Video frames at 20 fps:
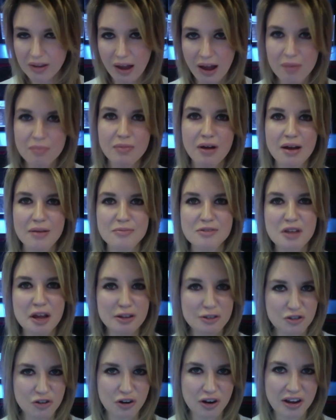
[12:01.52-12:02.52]
I'm
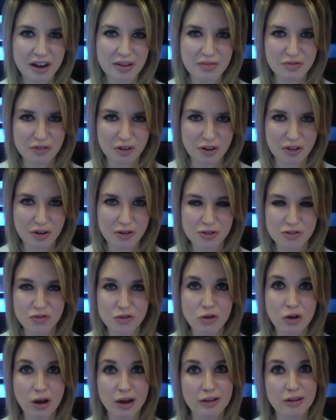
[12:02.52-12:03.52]
censoring it for those of
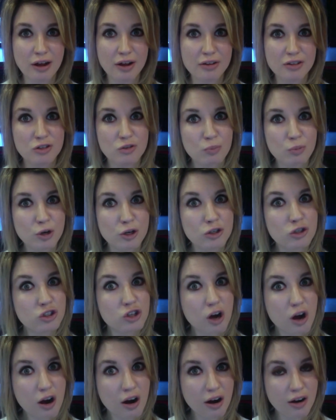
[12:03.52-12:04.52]
you. I put a
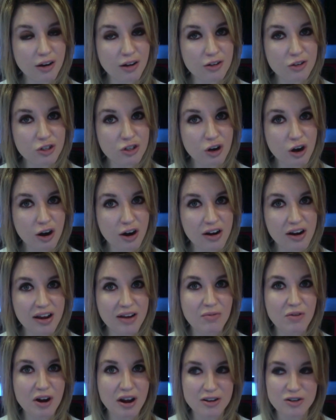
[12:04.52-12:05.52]
star in
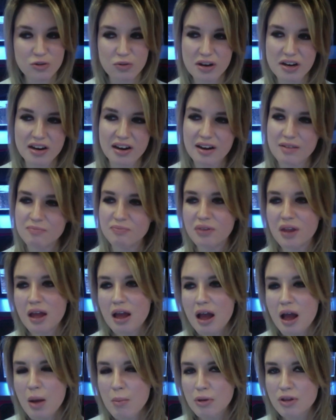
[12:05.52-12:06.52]
it when I tweeted it.
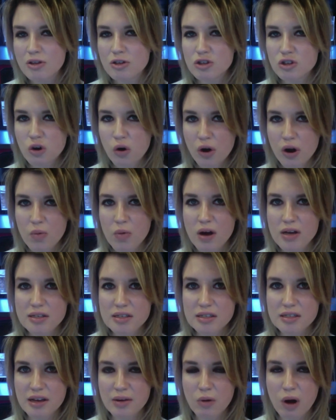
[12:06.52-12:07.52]
But the story
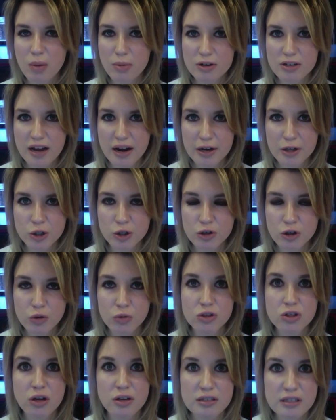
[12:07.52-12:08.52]
is that Robert Downey Jr.
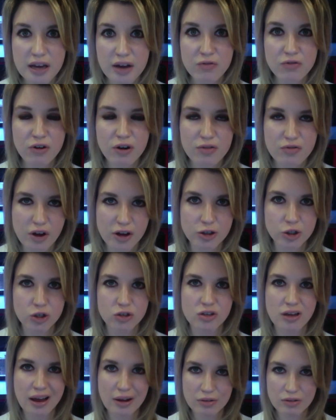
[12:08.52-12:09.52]
was on set for
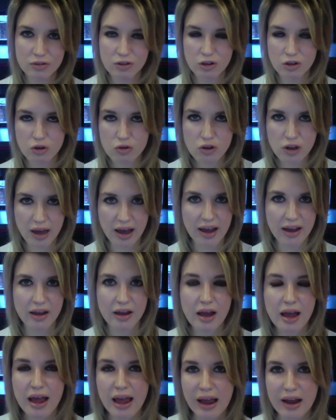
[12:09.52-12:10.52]
Avengers out in the UK,
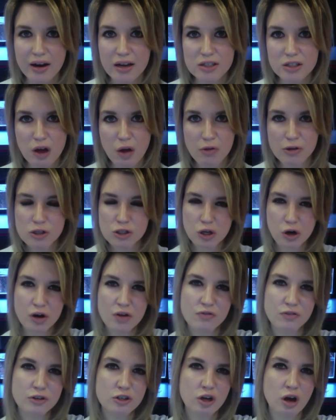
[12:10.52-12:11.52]
and he saw this
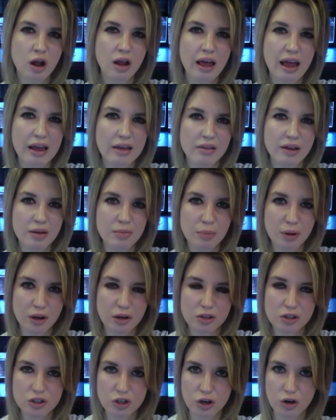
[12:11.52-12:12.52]
30-foot-tall A they
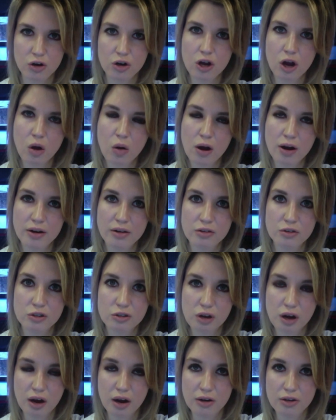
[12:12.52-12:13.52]
built, to go on
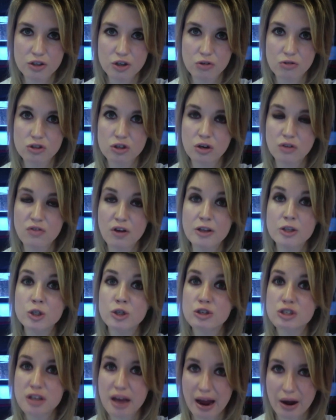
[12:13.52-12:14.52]

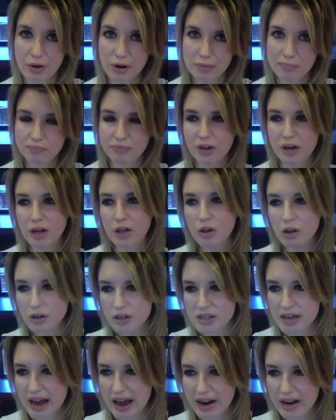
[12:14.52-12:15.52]
Avengers Tower. And he
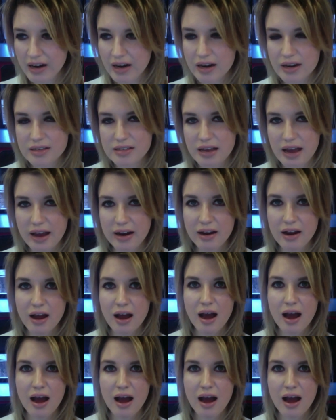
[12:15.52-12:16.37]
looked at it and he said,